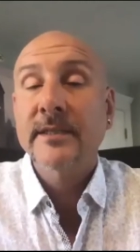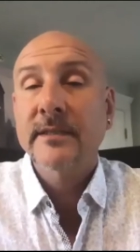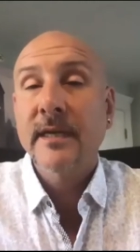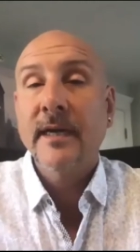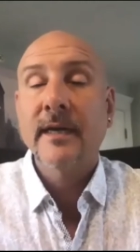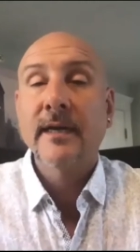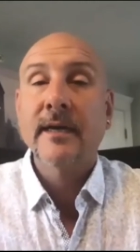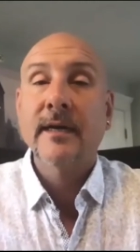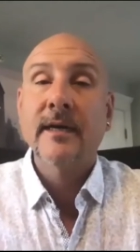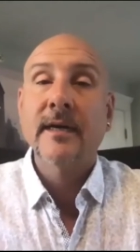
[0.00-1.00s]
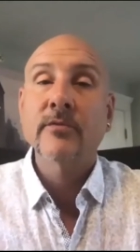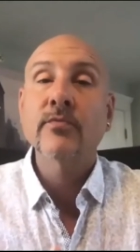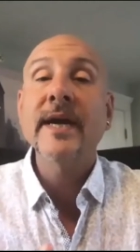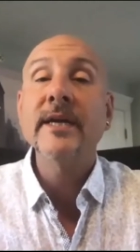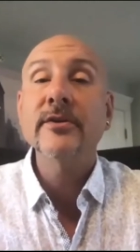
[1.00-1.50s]
uh,
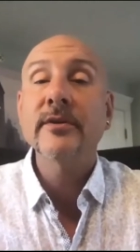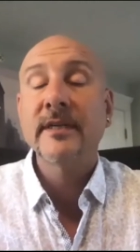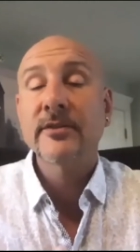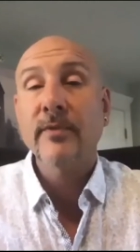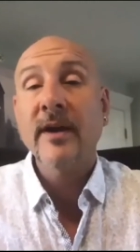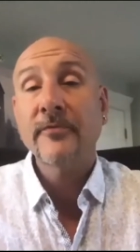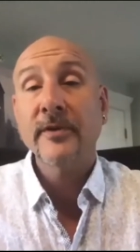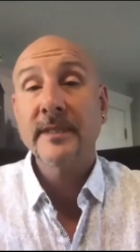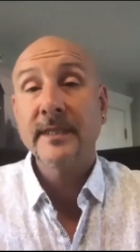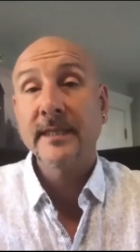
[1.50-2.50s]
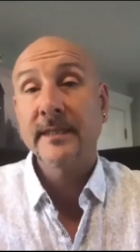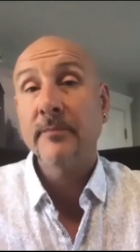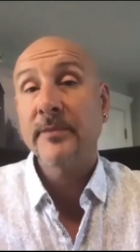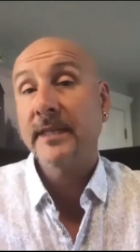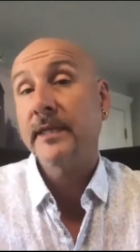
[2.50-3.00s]
writer is referencing
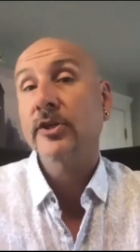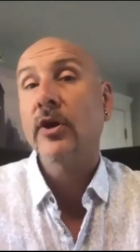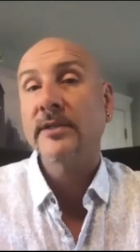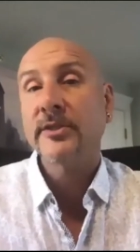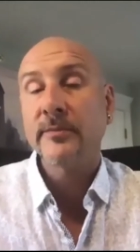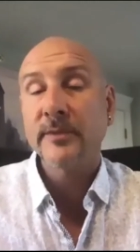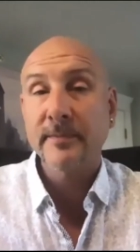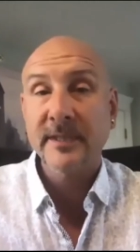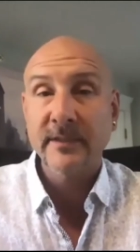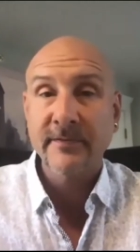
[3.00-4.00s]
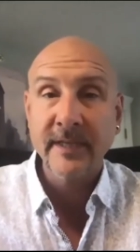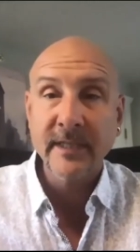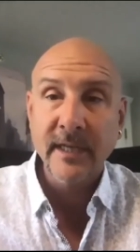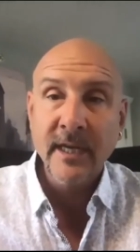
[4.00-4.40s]
something that's costume specific,